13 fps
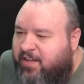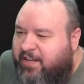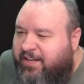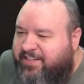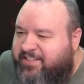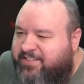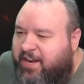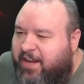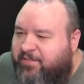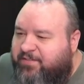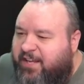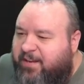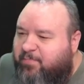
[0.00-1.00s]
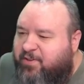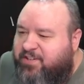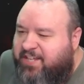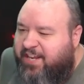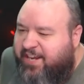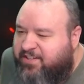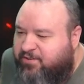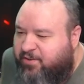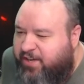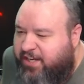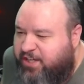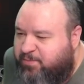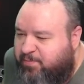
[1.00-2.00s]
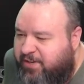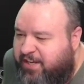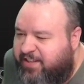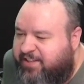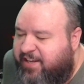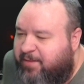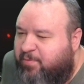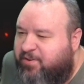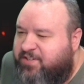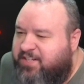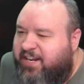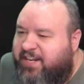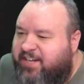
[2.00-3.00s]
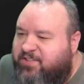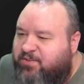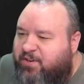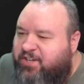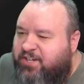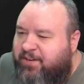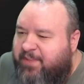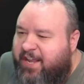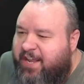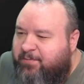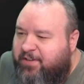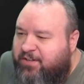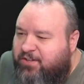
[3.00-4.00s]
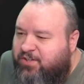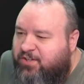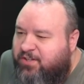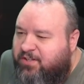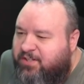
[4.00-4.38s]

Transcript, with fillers: He's gonna have 10% extra HP and 10% extra gem damage.